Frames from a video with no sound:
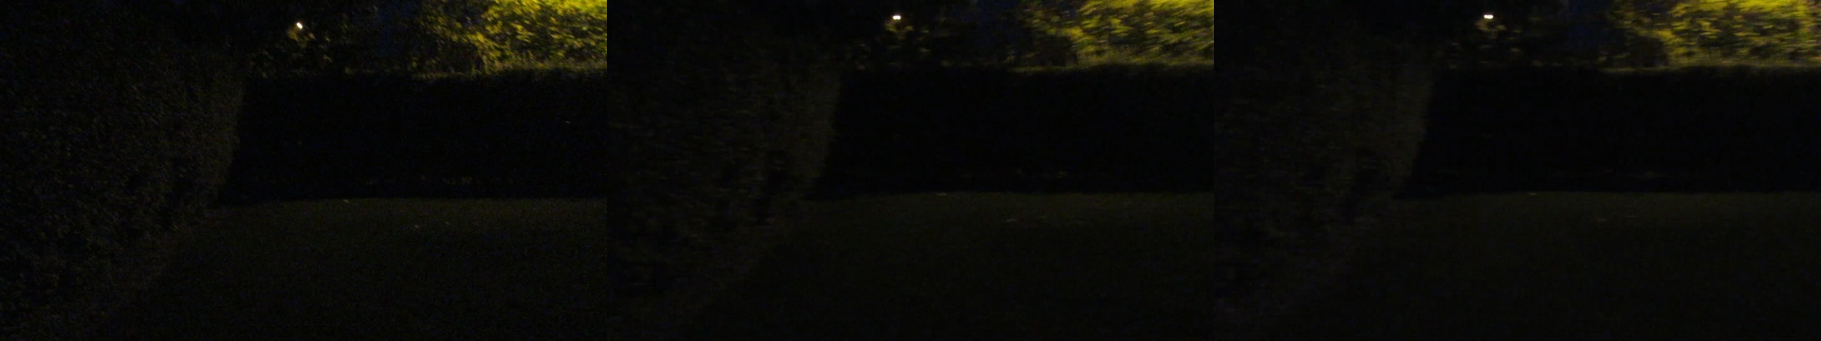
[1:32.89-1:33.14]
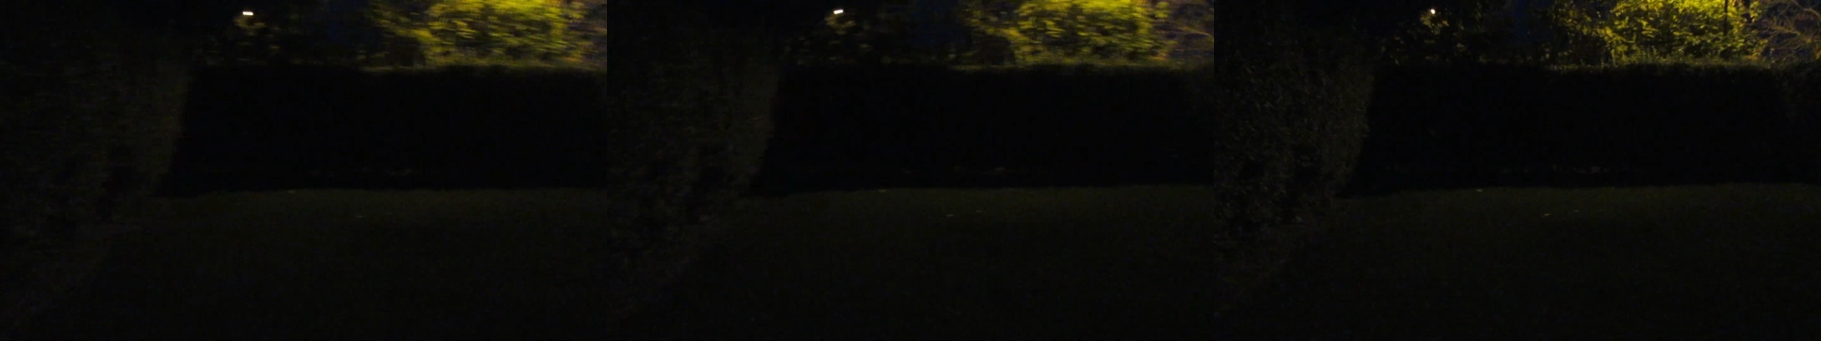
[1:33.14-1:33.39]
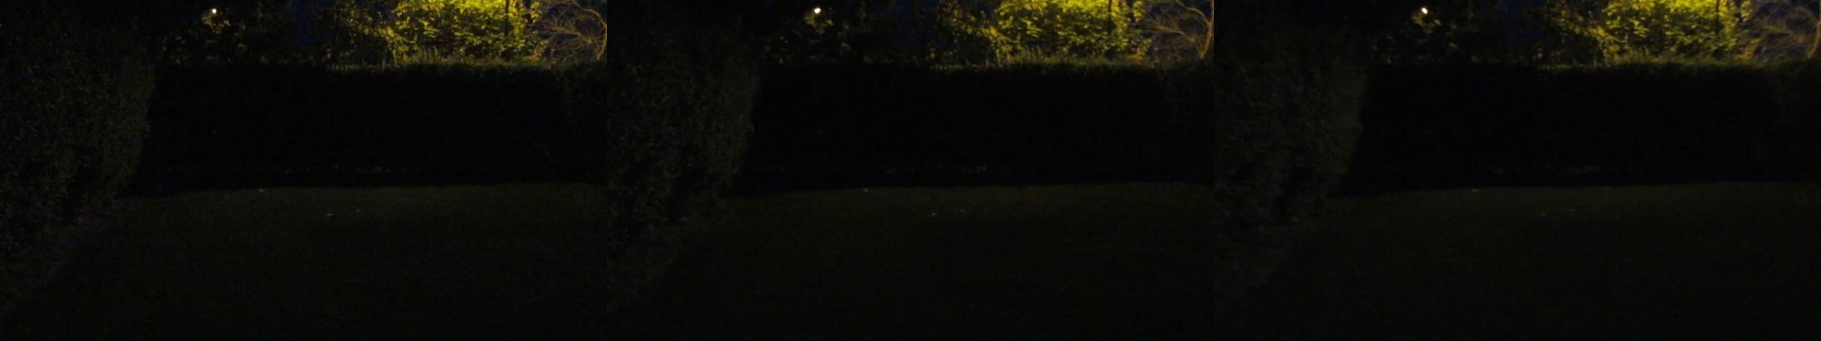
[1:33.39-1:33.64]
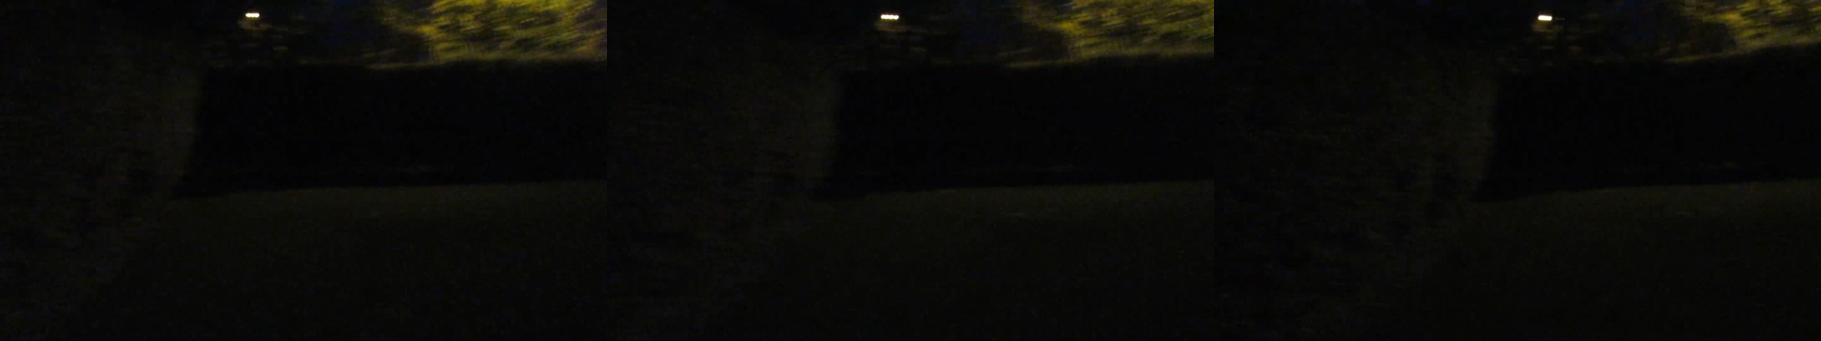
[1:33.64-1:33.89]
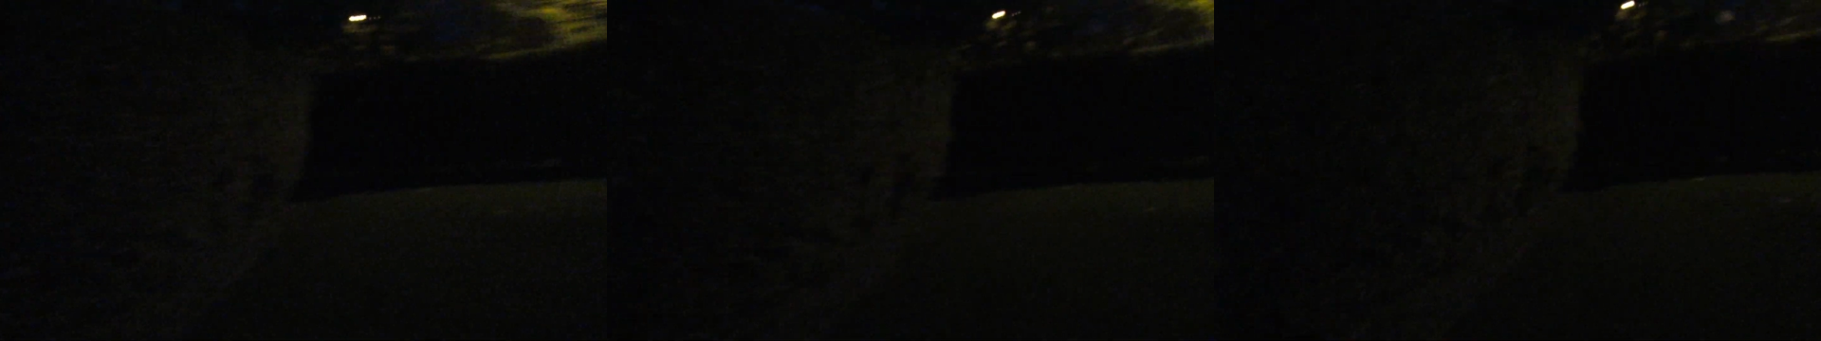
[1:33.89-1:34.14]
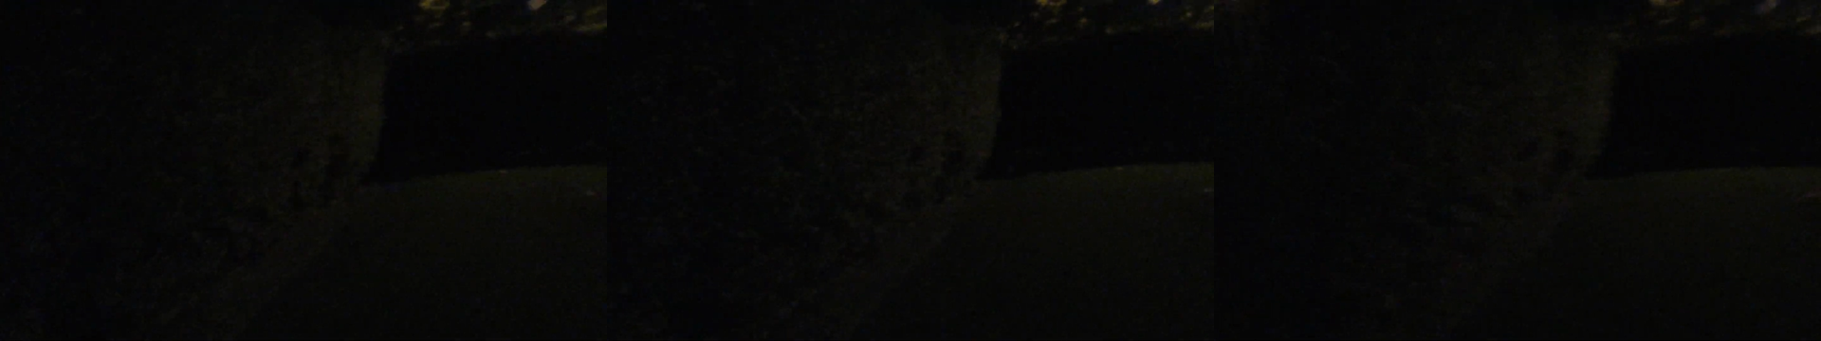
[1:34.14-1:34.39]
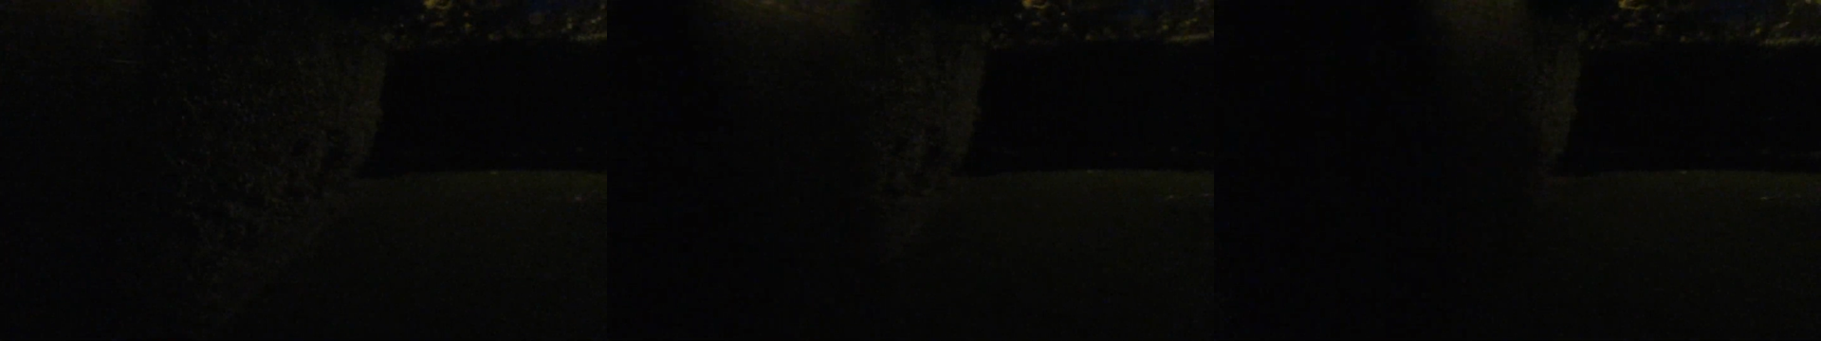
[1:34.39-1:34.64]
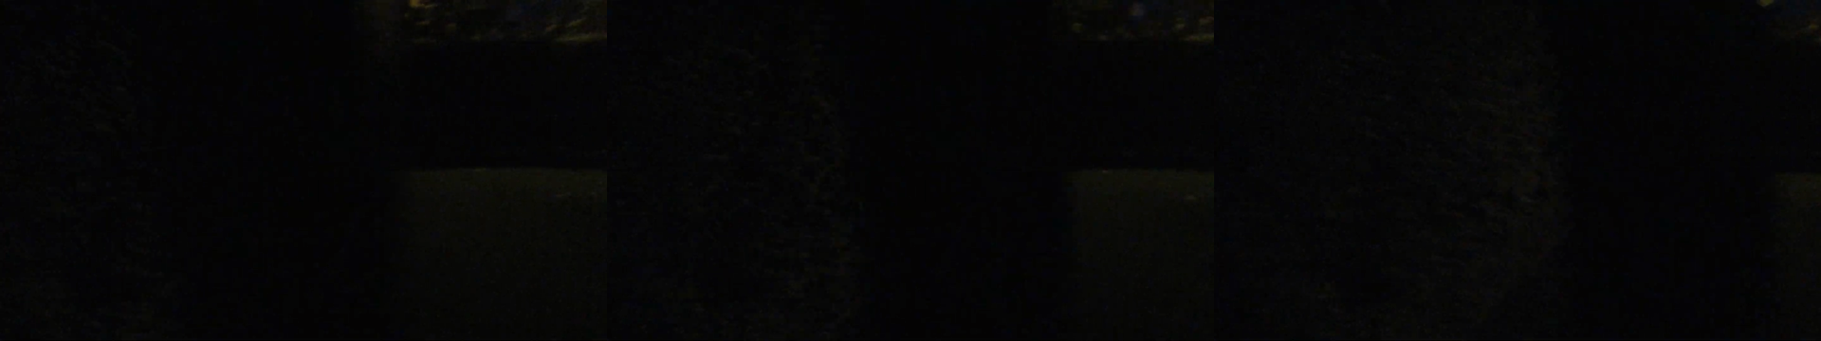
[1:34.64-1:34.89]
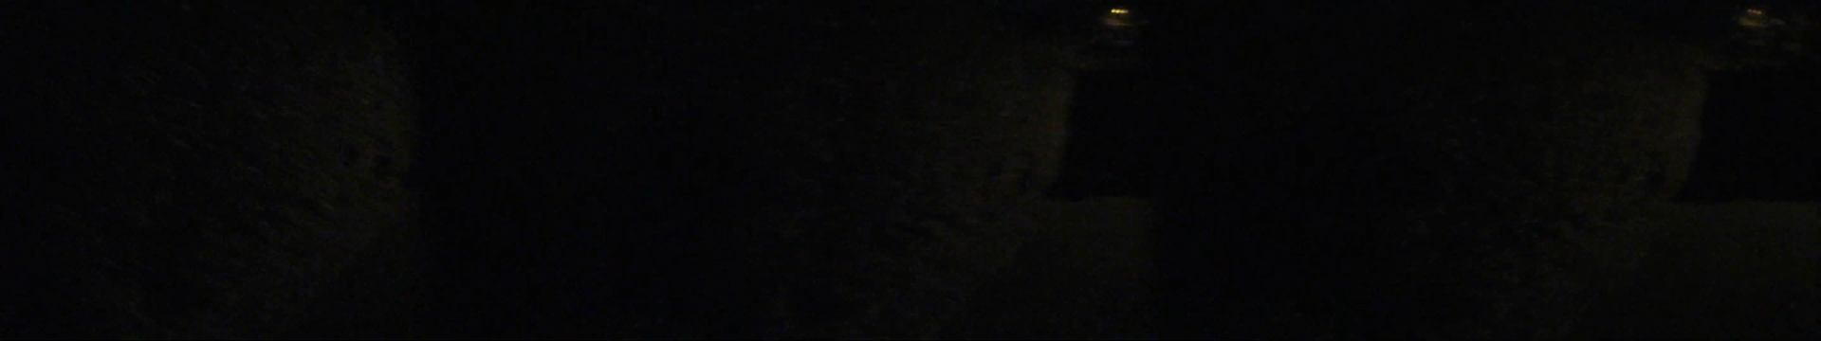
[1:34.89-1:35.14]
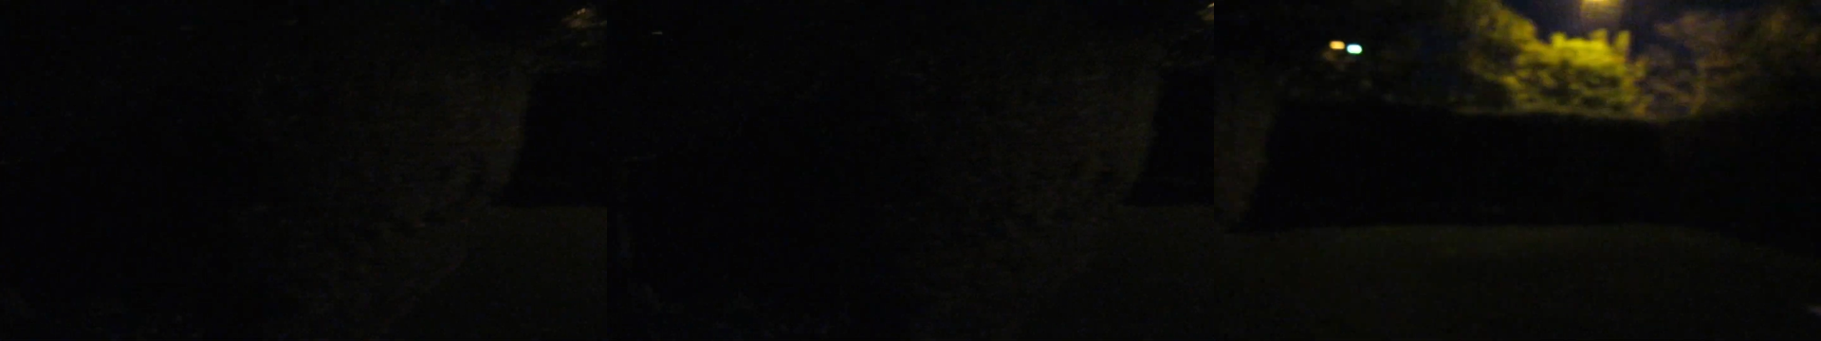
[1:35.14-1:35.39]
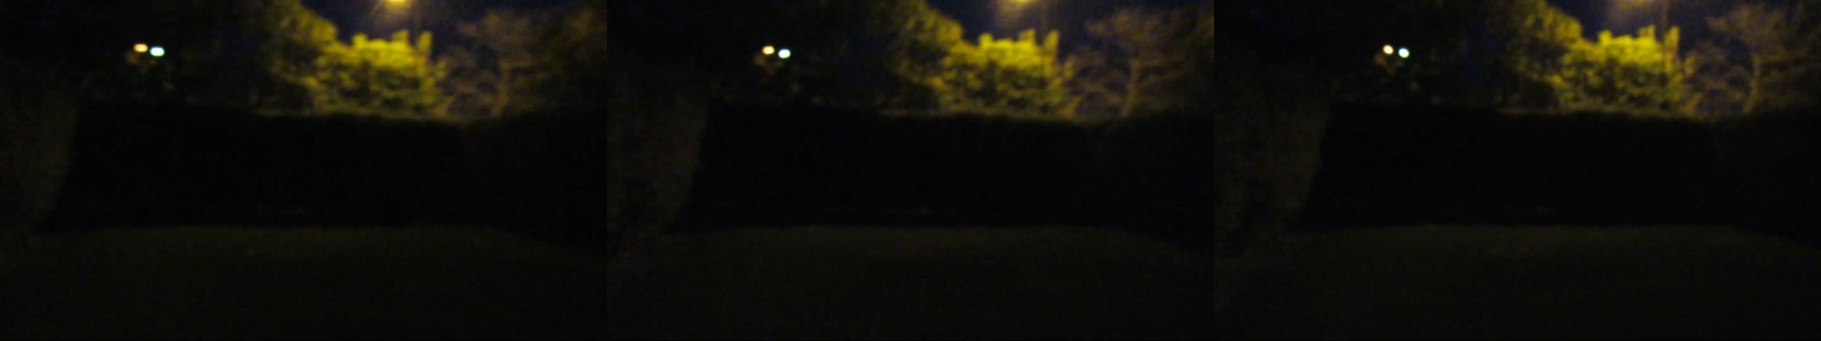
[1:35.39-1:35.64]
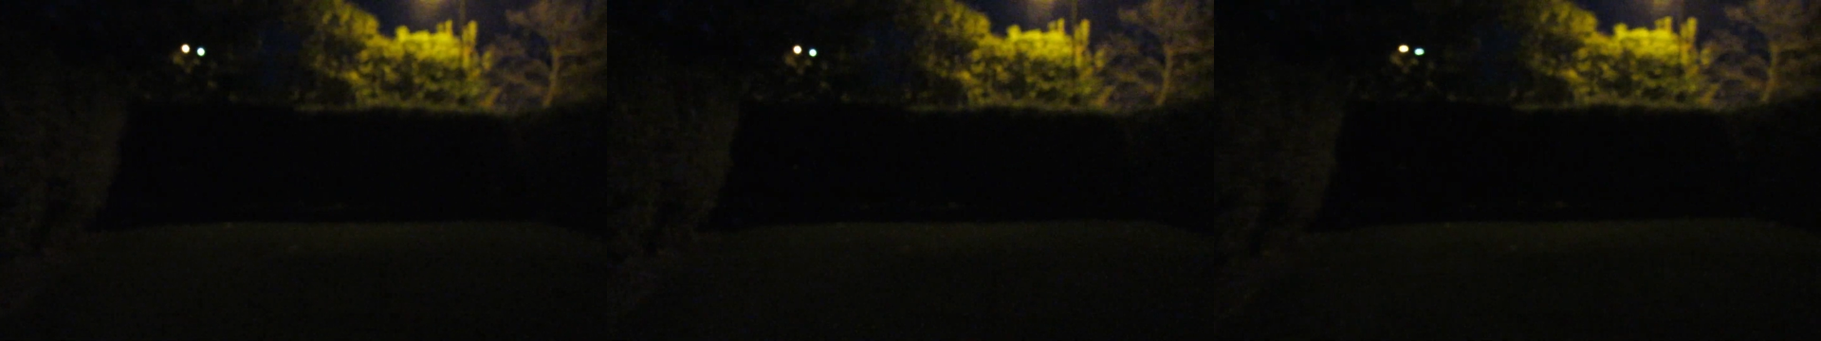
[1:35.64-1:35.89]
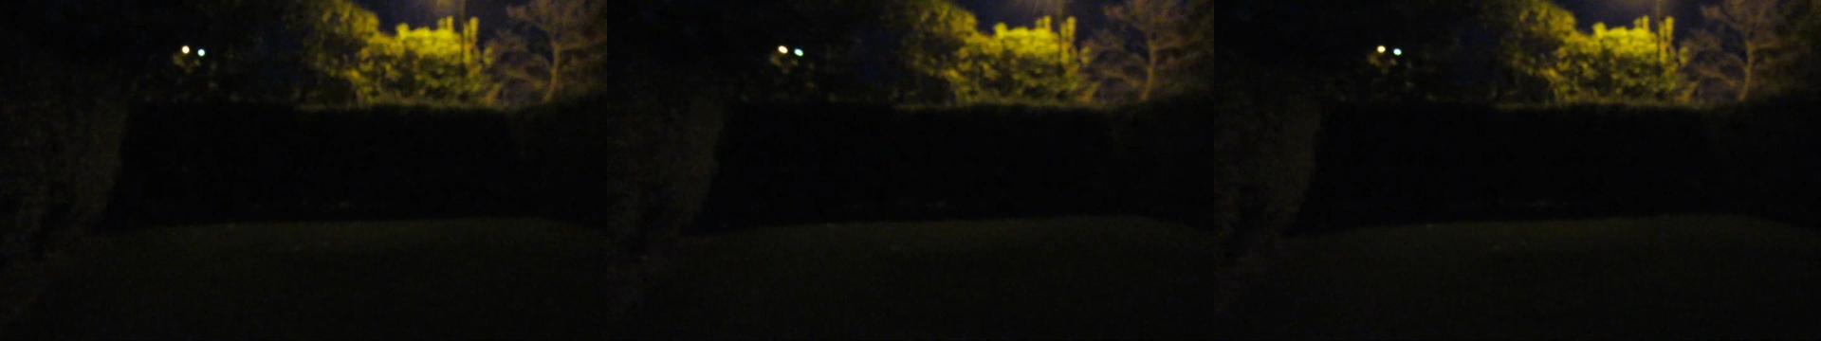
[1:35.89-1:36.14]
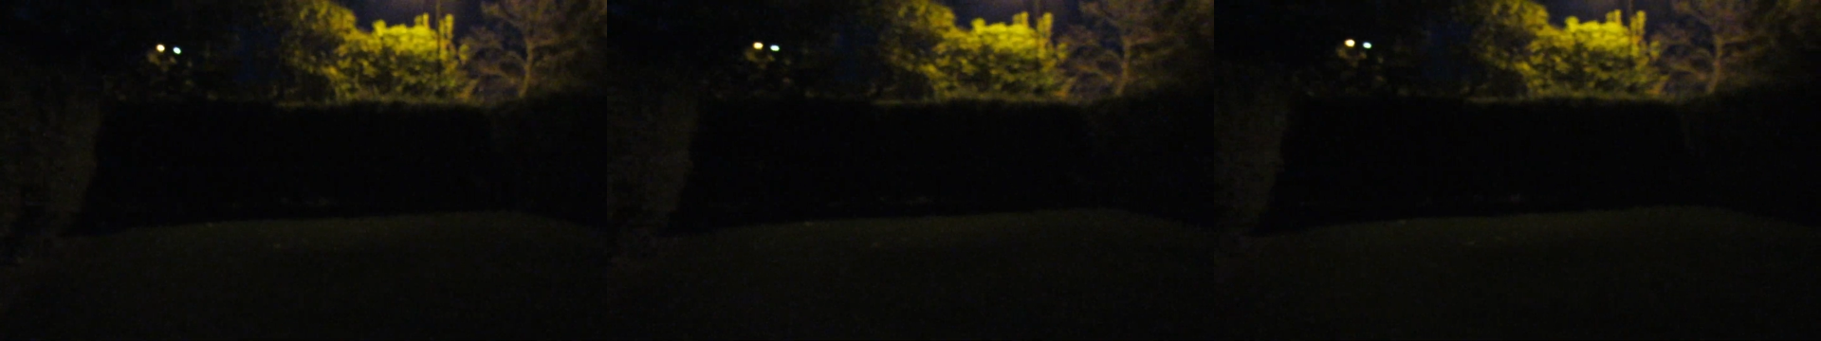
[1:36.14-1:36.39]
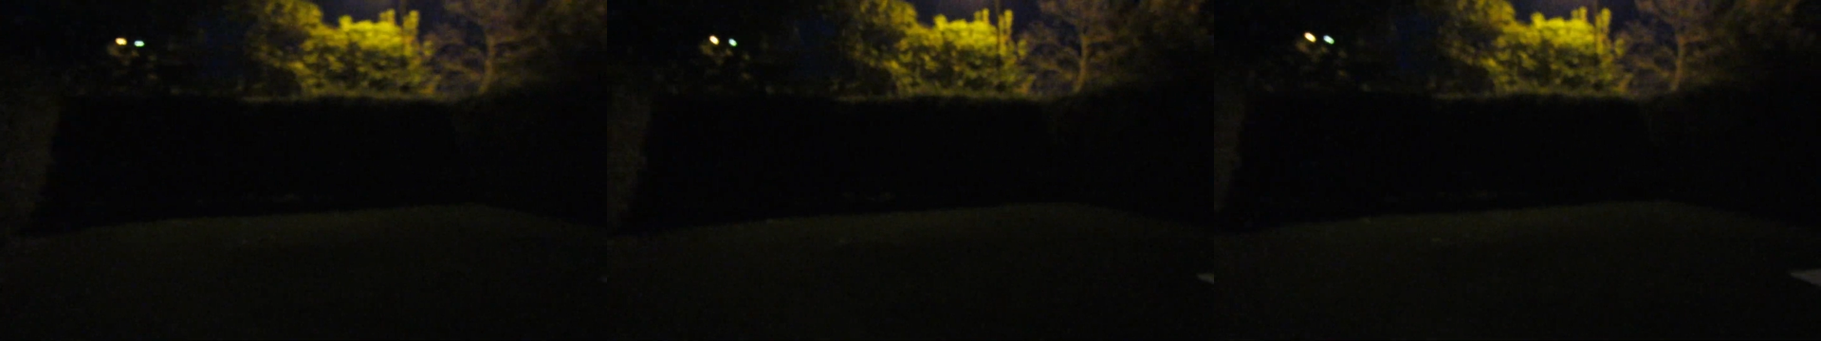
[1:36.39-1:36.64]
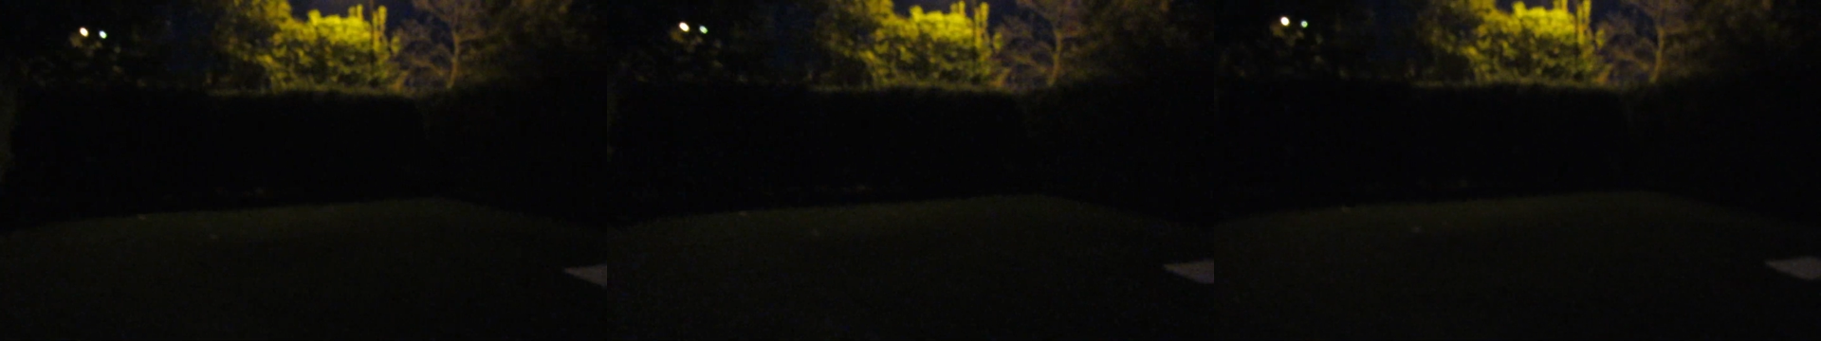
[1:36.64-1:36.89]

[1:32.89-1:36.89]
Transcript: (no speaker visible)